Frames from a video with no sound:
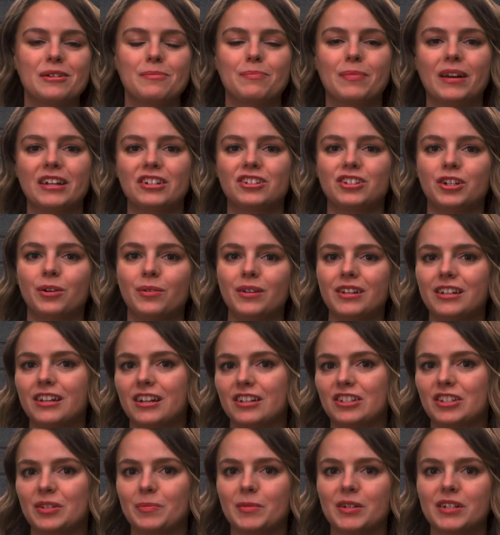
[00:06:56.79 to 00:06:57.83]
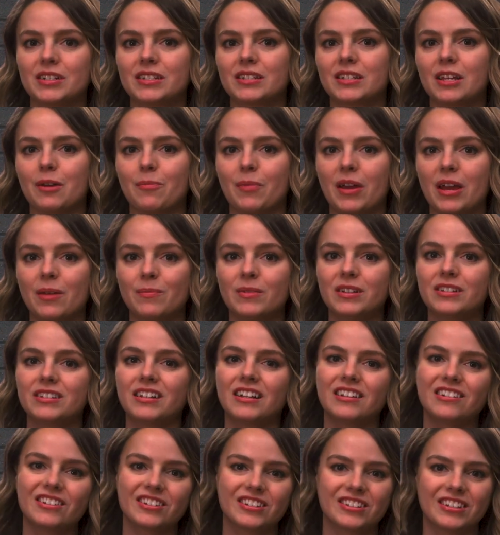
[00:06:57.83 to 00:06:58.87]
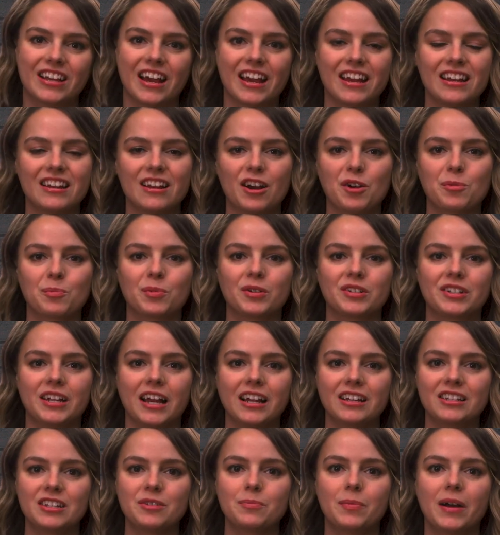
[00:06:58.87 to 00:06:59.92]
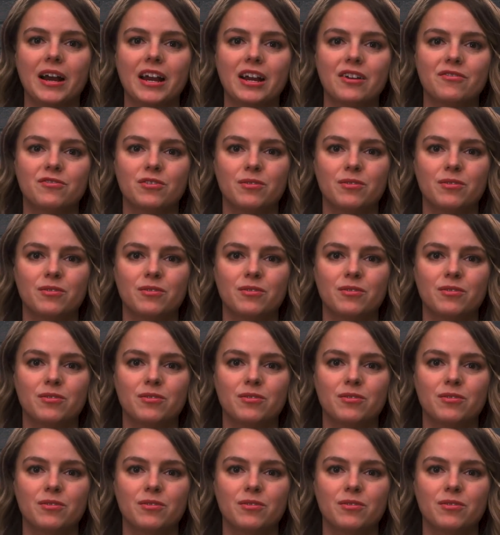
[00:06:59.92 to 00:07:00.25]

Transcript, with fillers: By showing customers that payments on your site are protected by a